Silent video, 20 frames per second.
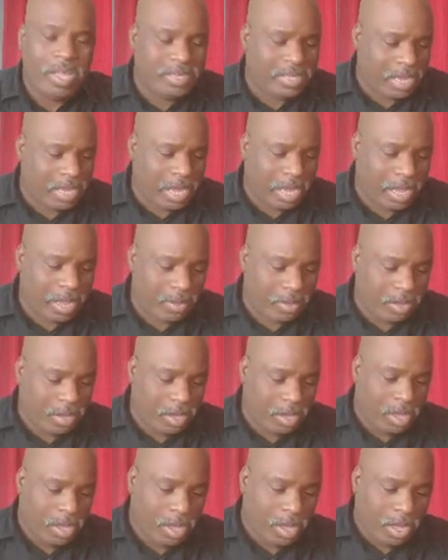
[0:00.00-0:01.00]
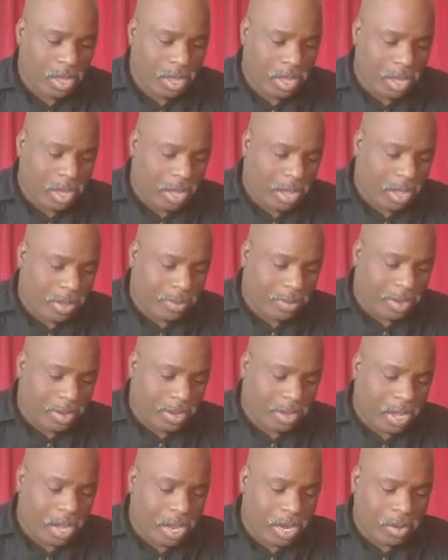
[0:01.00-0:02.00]
meantime,
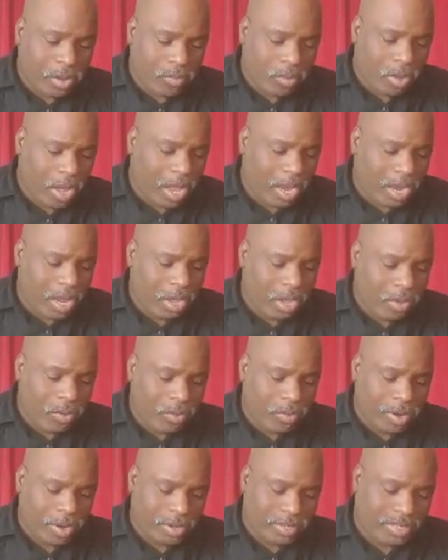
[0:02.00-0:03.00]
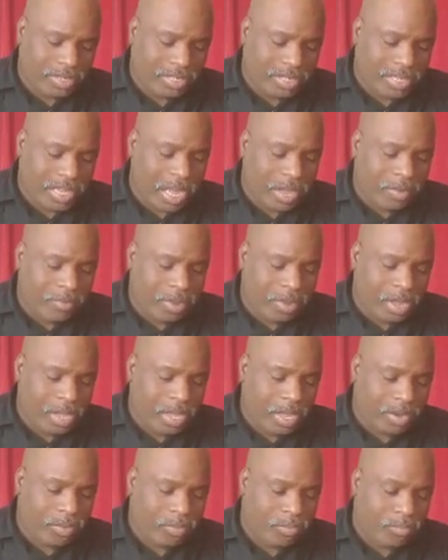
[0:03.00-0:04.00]
the color quality on the
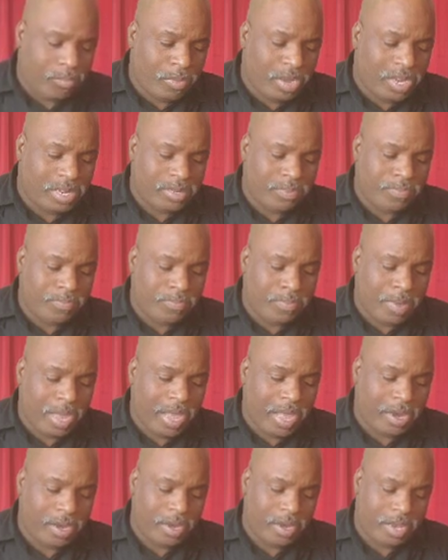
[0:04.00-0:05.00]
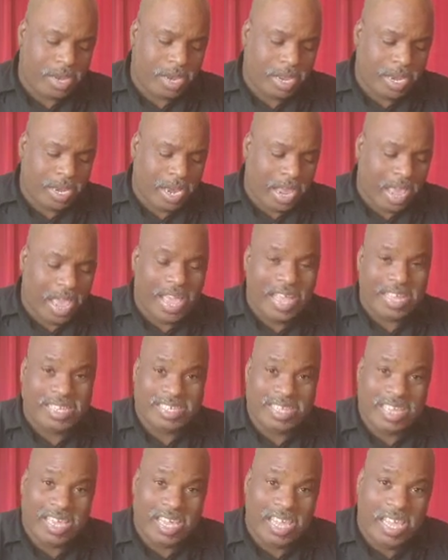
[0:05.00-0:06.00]
7 is much better than the
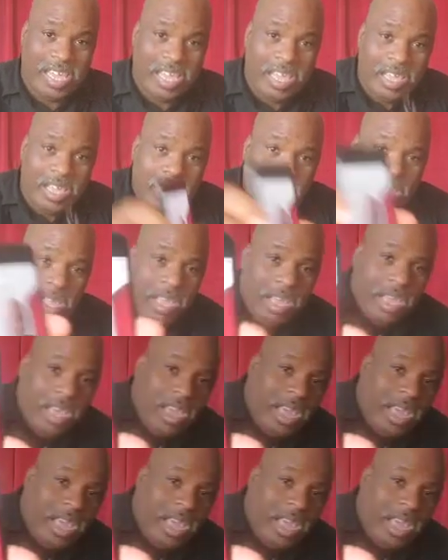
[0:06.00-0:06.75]
SE.